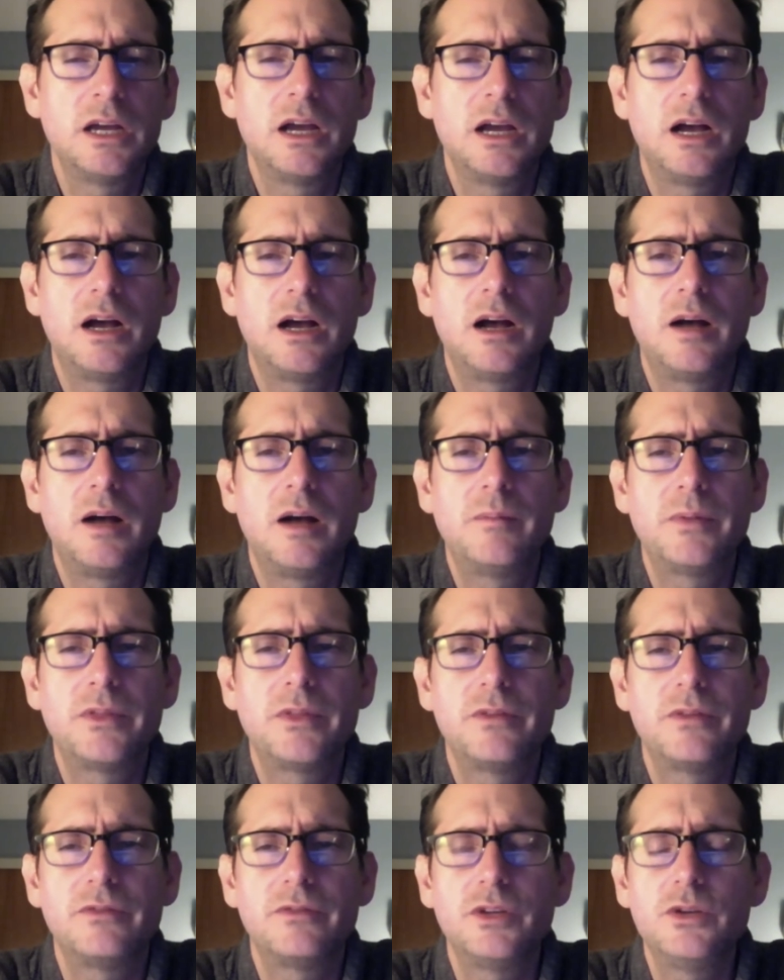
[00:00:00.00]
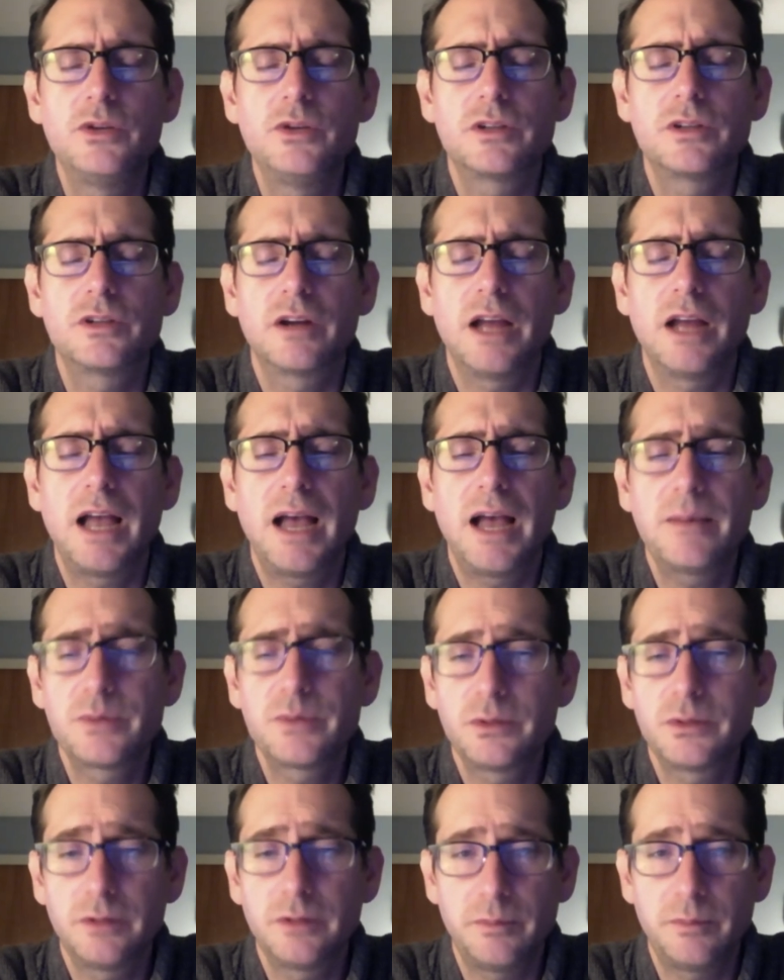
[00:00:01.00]
um, but the views are
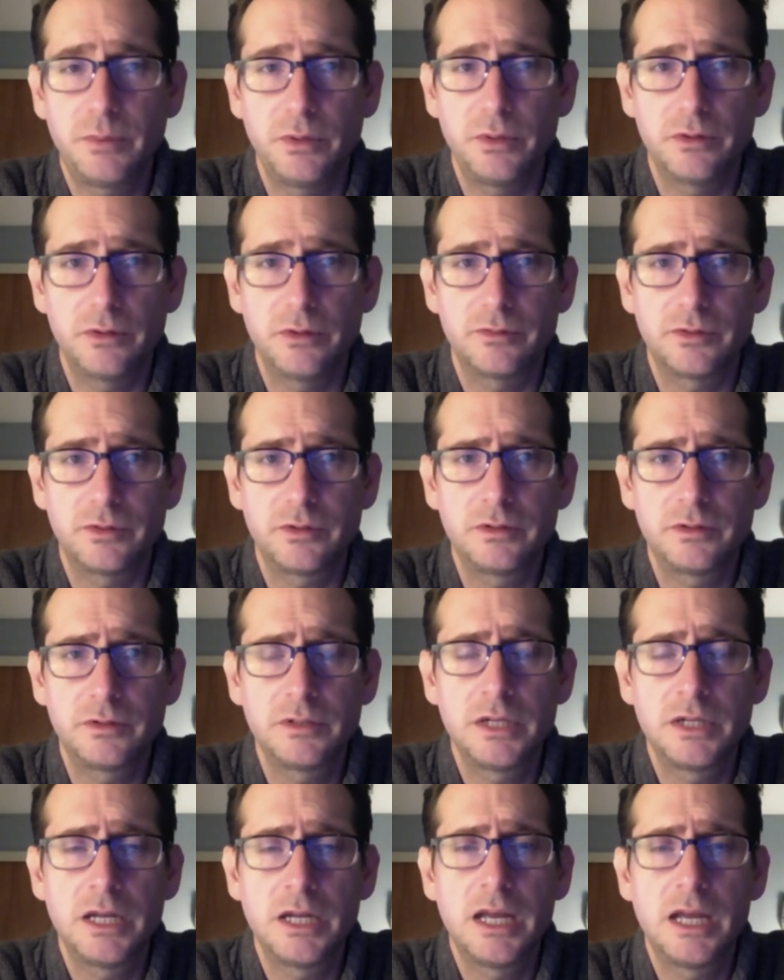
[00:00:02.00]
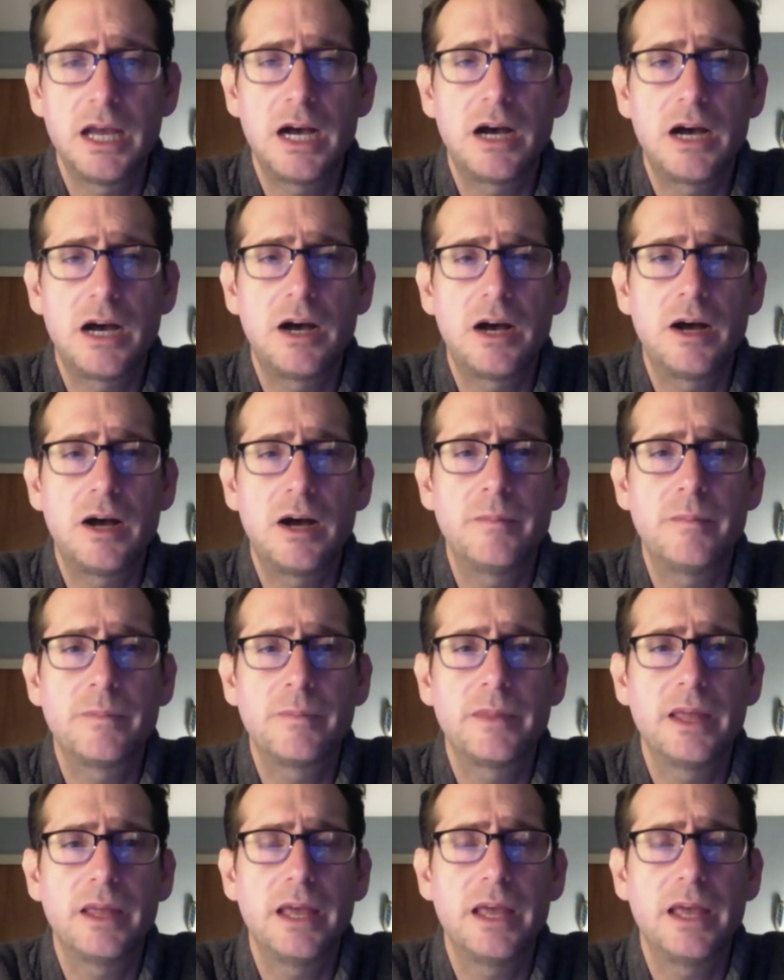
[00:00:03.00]
absolutely beautiful. Um,
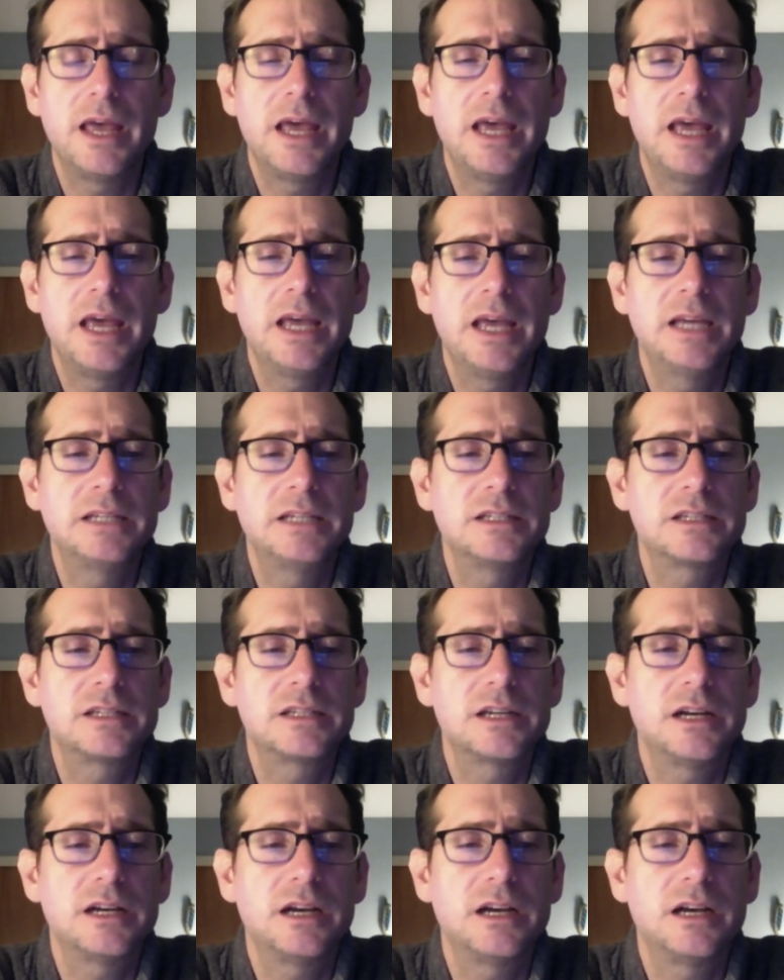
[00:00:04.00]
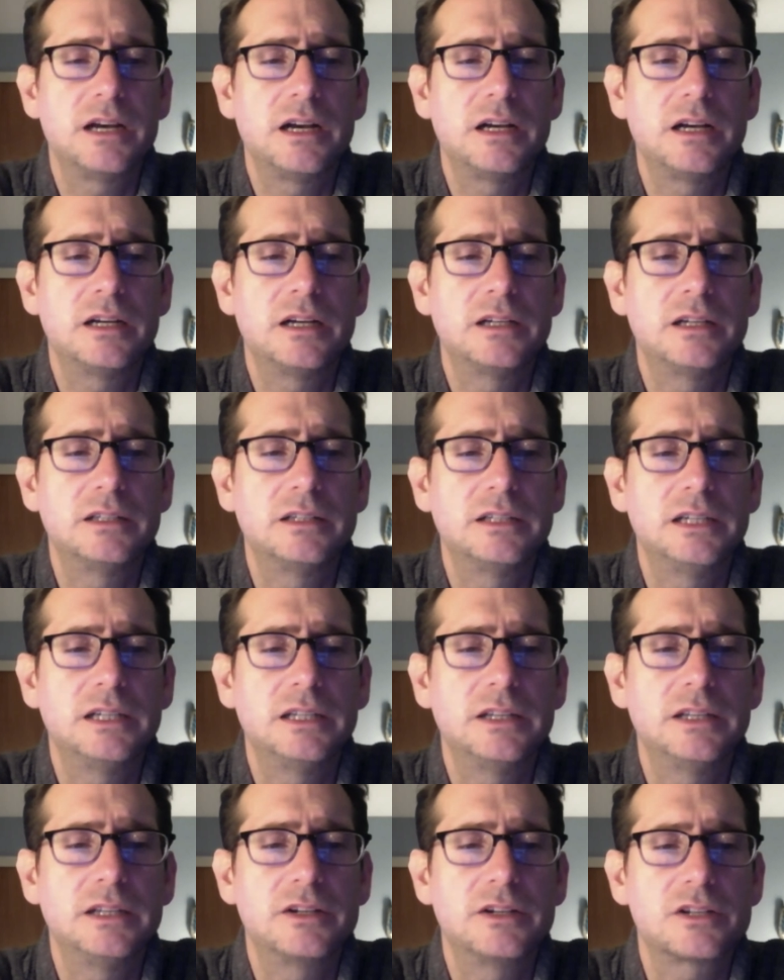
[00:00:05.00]
and uh, eh,
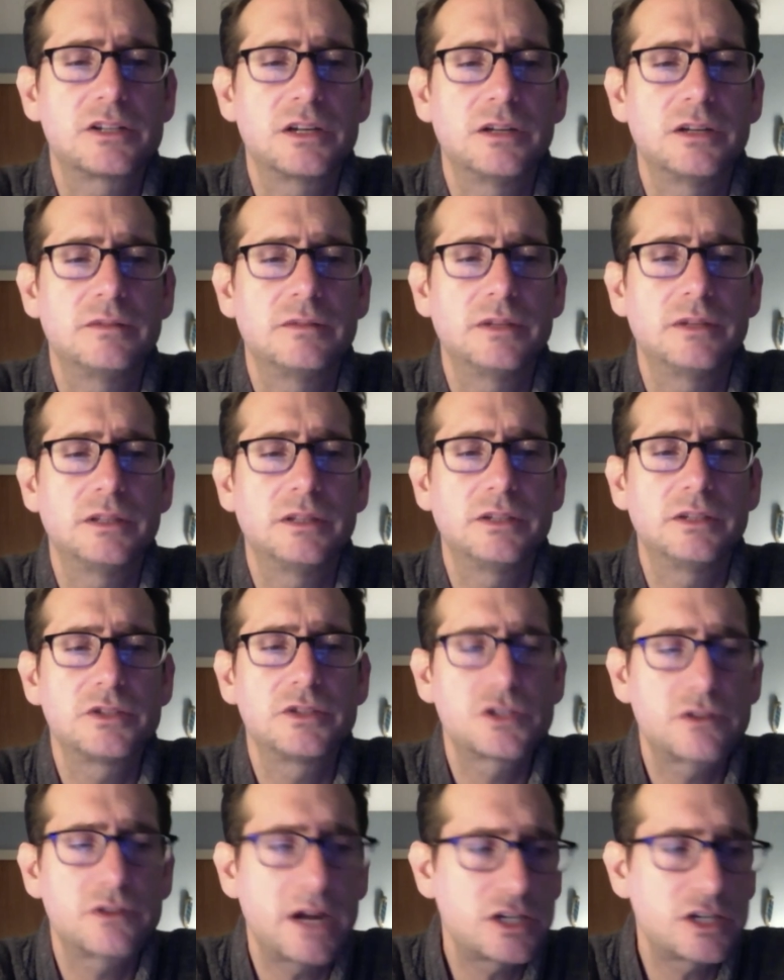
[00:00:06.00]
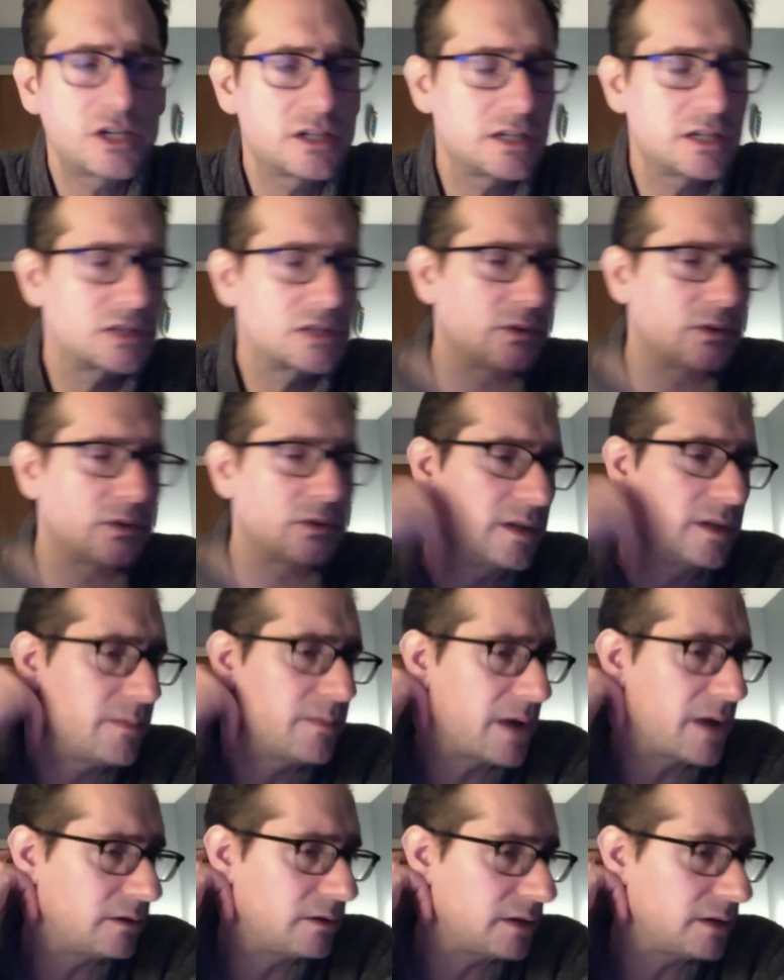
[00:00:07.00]
there's a, a, little stretch that's only
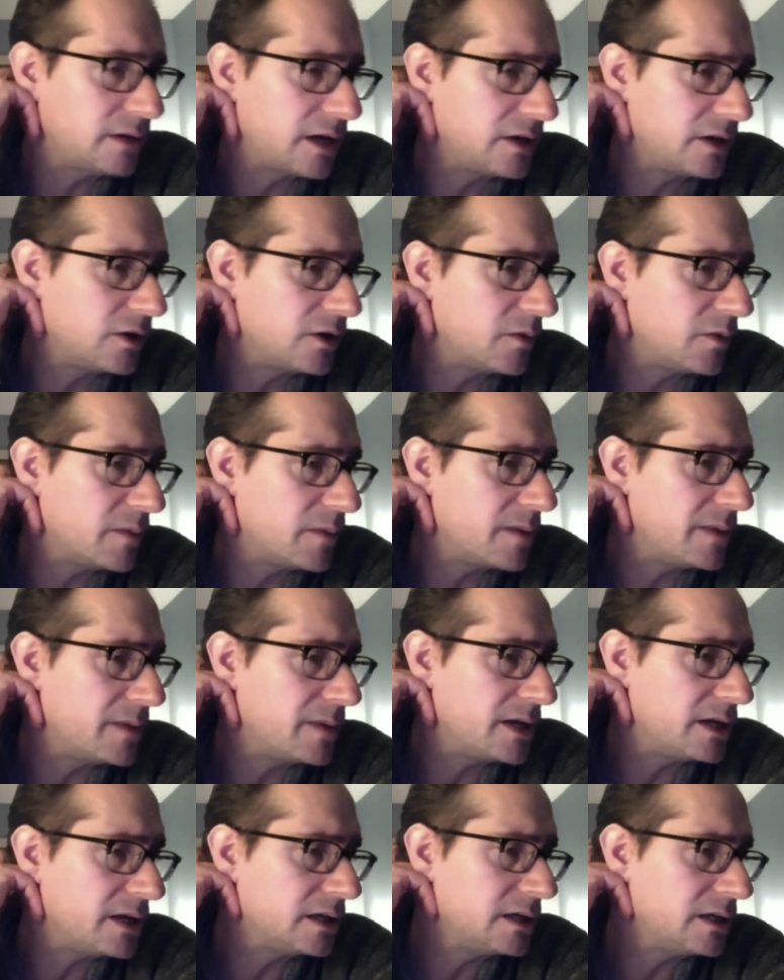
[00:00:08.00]
about I don't know maybe